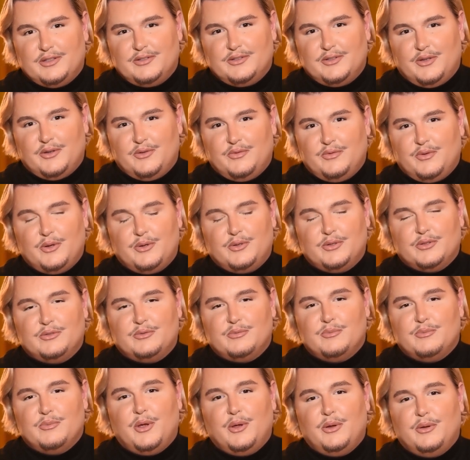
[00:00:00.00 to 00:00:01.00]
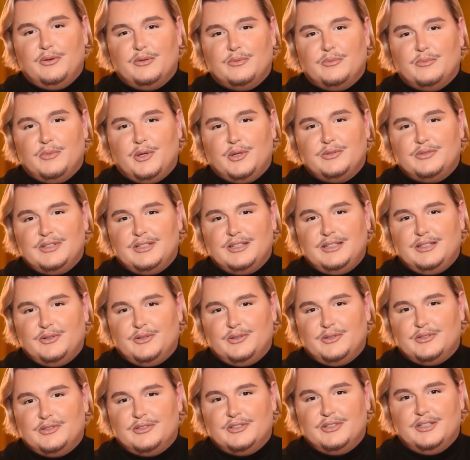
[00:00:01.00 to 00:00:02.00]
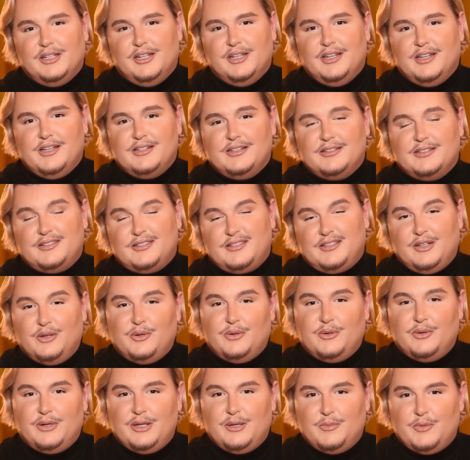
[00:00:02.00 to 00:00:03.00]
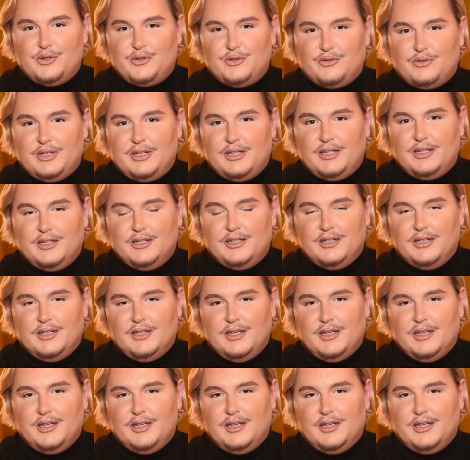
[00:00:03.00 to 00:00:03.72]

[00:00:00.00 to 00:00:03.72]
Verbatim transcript: so focused mo mostly on still imagery.